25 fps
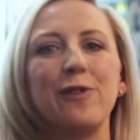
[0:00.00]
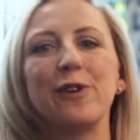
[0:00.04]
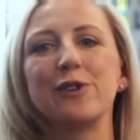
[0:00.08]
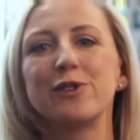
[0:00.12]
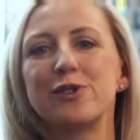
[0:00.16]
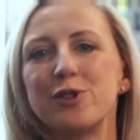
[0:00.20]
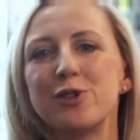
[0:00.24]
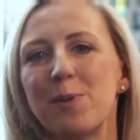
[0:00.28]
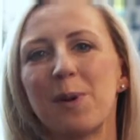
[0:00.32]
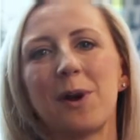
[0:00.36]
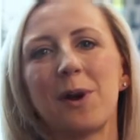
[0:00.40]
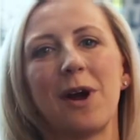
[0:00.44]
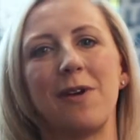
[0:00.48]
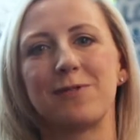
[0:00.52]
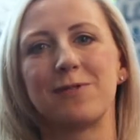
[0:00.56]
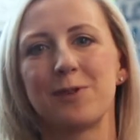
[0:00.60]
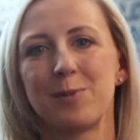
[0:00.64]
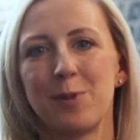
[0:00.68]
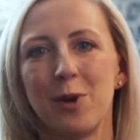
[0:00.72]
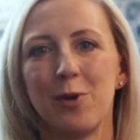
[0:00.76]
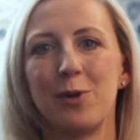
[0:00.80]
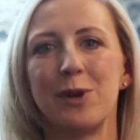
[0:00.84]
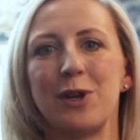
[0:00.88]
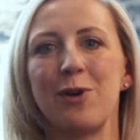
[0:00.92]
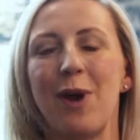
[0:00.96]
you feel super
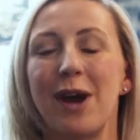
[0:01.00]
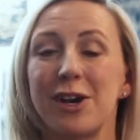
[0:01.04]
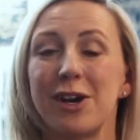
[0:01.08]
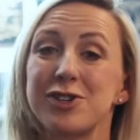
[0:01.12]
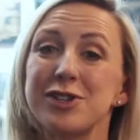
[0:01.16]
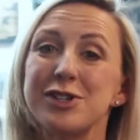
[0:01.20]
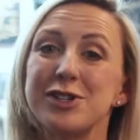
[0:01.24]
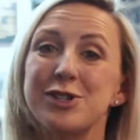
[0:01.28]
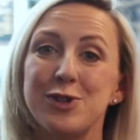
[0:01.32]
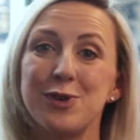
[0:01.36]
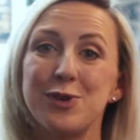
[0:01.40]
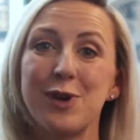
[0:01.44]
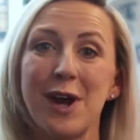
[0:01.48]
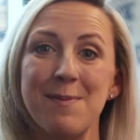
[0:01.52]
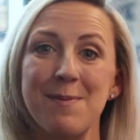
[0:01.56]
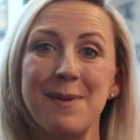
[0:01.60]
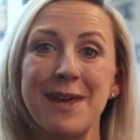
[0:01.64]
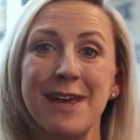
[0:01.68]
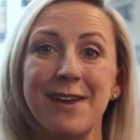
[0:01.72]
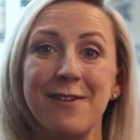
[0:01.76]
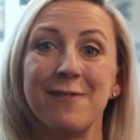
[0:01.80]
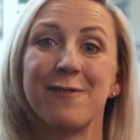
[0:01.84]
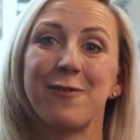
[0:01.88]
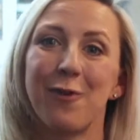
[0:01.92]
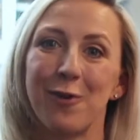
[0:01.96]
comfortable when you actually do
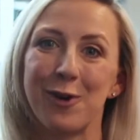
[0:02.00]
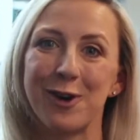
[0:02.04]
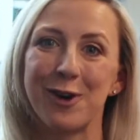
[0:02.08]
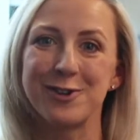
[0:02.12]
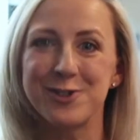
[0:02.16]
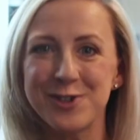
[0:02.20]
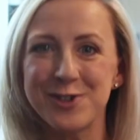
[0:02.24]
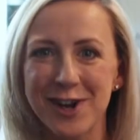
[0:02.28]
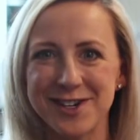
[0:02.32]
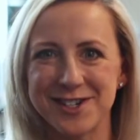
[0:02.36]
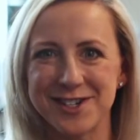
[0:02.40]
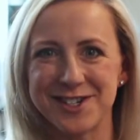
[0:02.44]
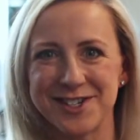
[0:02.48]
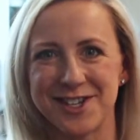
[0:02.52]
come in for your strategy